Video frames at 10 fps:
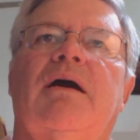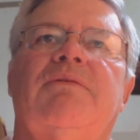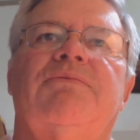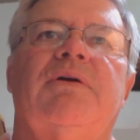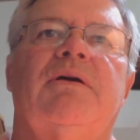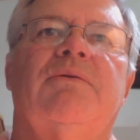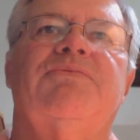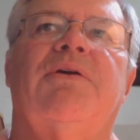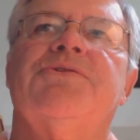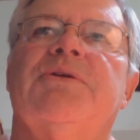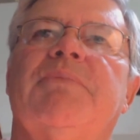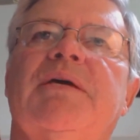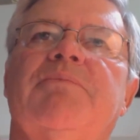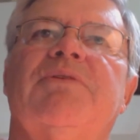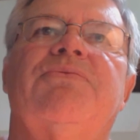of First
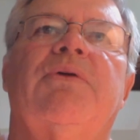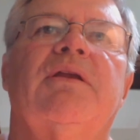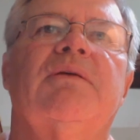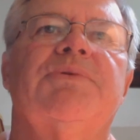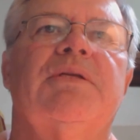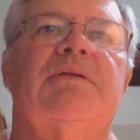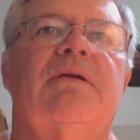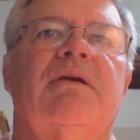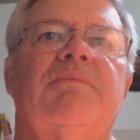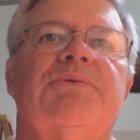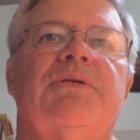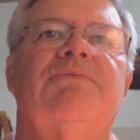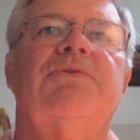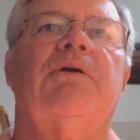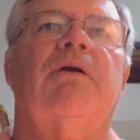Amendment freedoms in terms
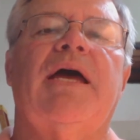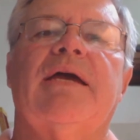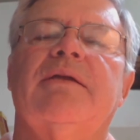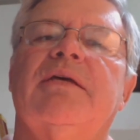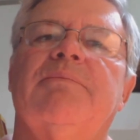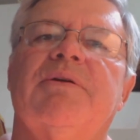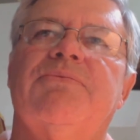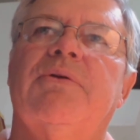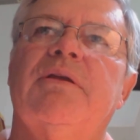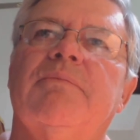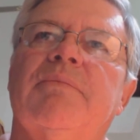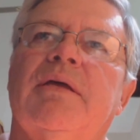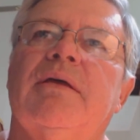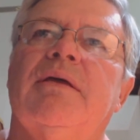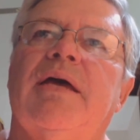of your academic freedom
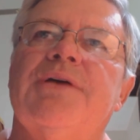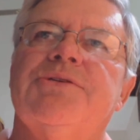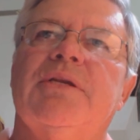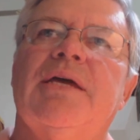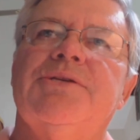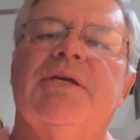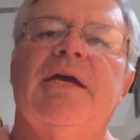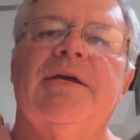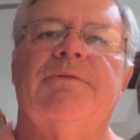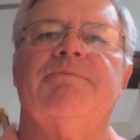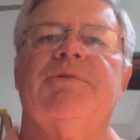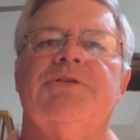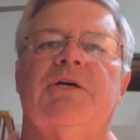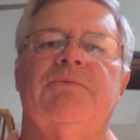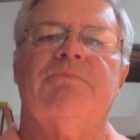as an educator.
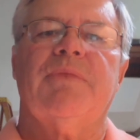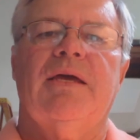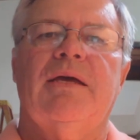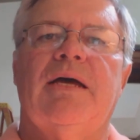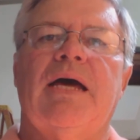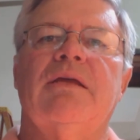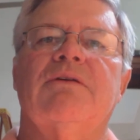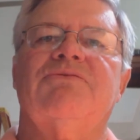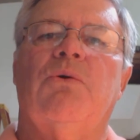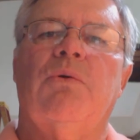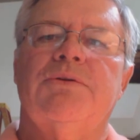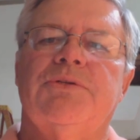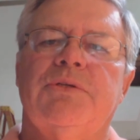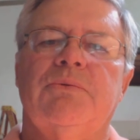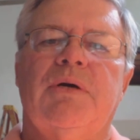So I look
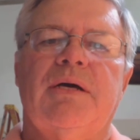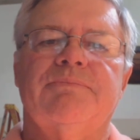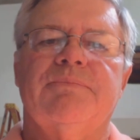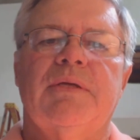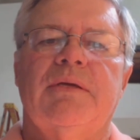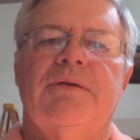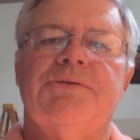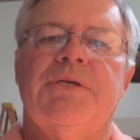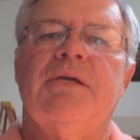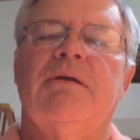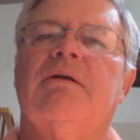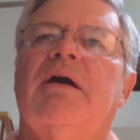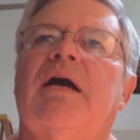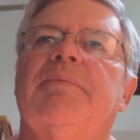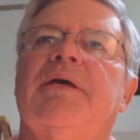forward to seeing your
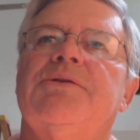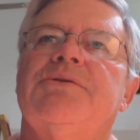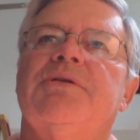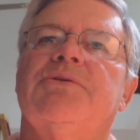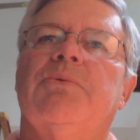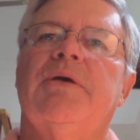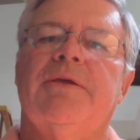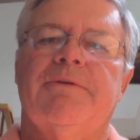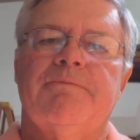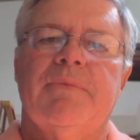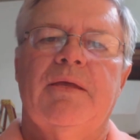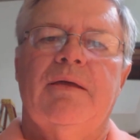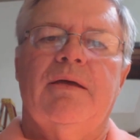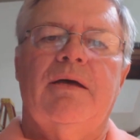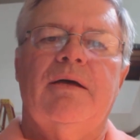comments this week.
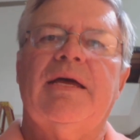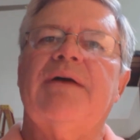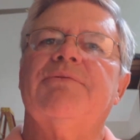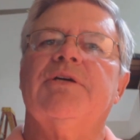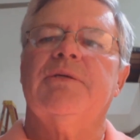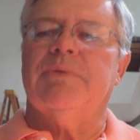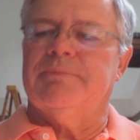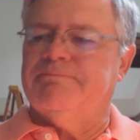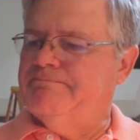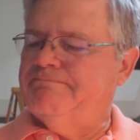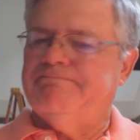Have a good one.